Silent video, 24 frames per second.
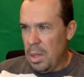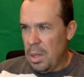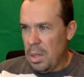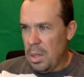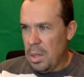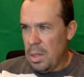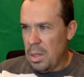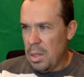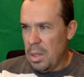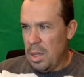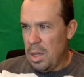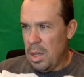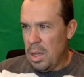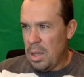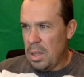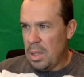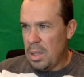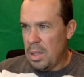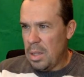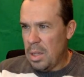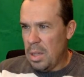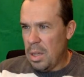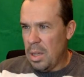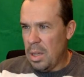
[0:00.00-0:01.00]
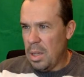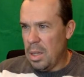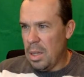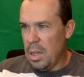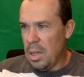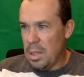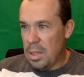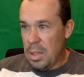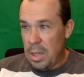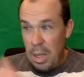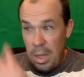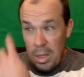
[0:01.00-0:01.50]

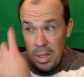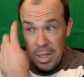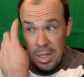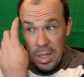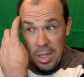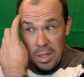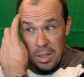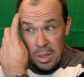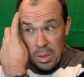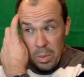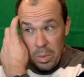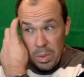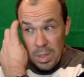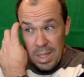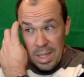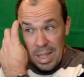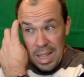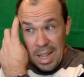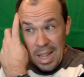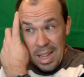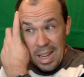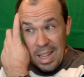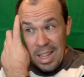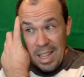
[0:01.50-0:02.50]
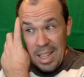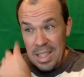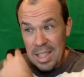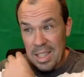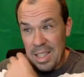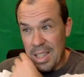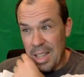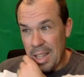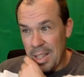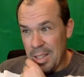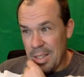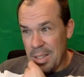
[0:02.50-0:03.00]
Seahawks season was not a
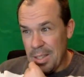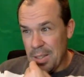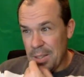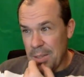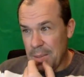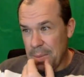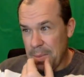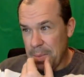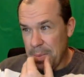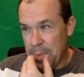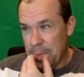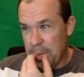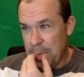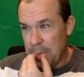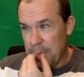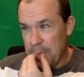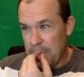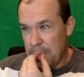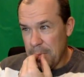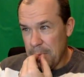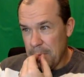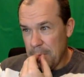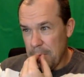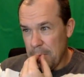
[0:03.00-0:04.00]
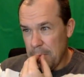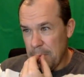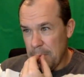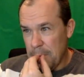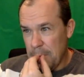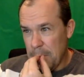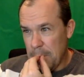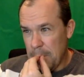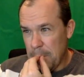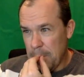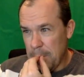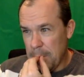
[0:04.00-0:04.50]
success.
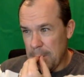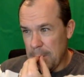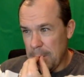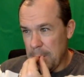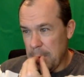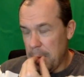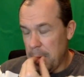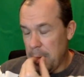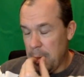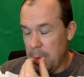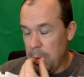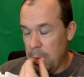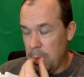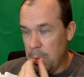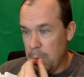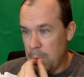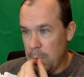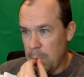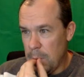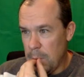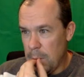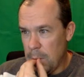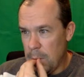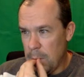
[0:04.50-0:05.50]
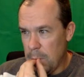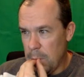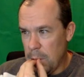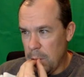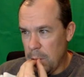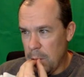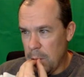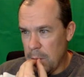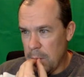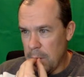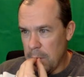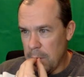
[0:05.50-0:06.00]
It wasn't. No, we
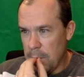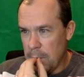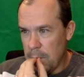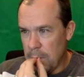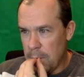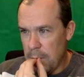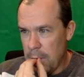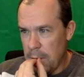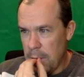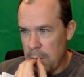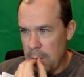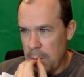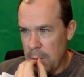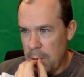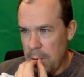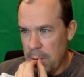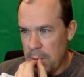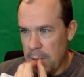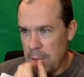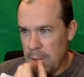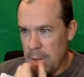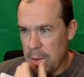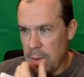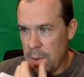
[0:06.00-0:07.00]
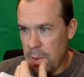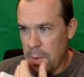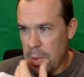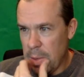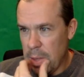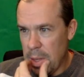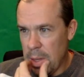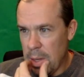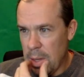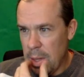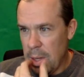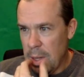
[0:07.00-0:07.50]
lost in the 1st round of the playoffs. I agree with
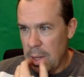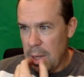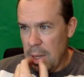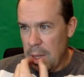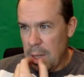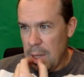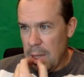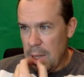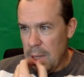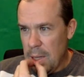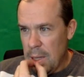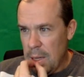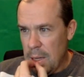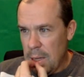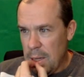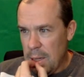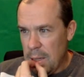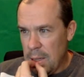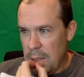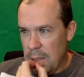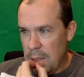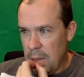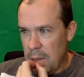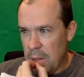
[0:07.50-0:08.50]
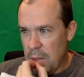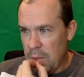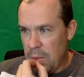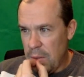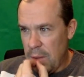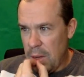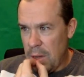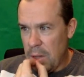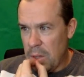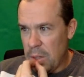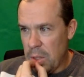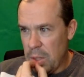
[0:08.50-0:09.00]
that. Seahawks
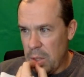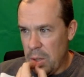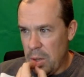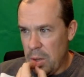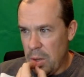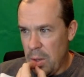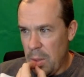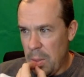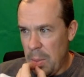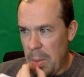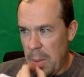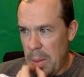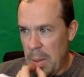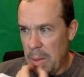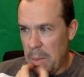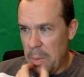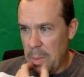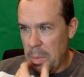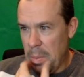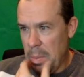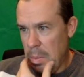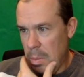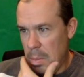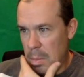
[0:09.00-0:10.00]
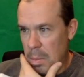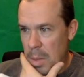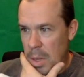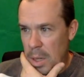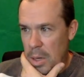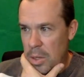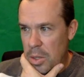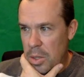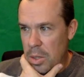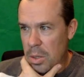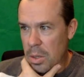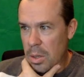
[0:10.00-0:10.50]
fire security
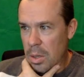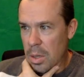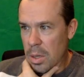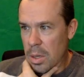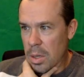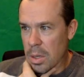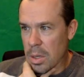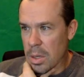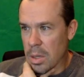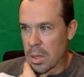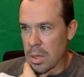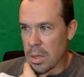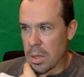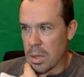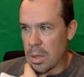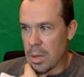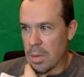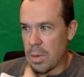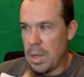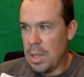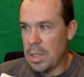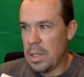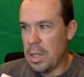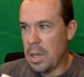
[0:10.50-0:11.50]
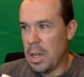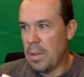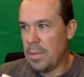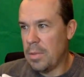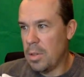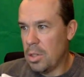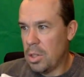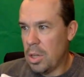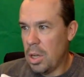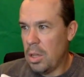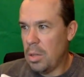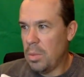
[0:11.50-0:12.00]
manager arrested
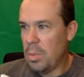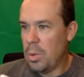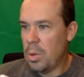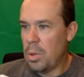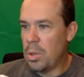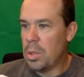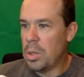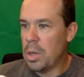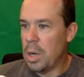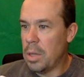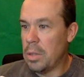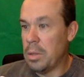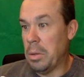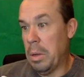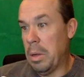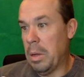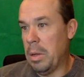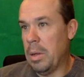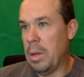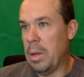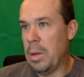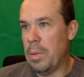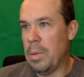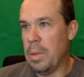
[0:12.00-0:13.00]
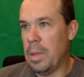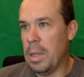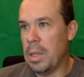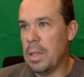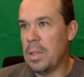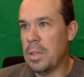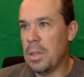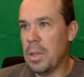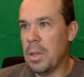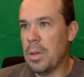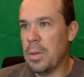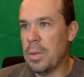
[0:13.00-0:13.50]
after child porn. I would
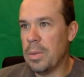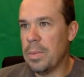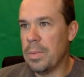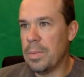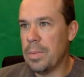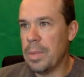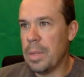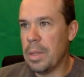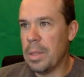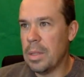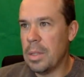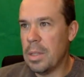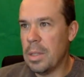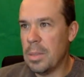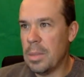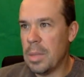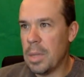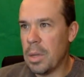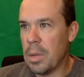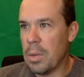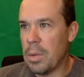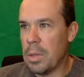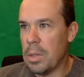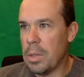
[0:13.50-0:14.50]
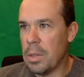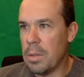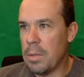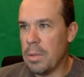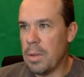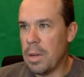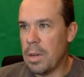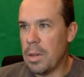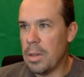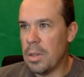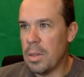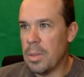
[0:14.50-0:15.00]
think so. That seems like a reason to
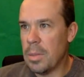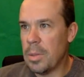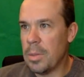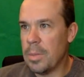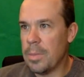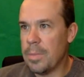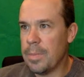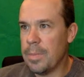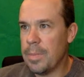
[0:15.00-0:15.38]
fire someone.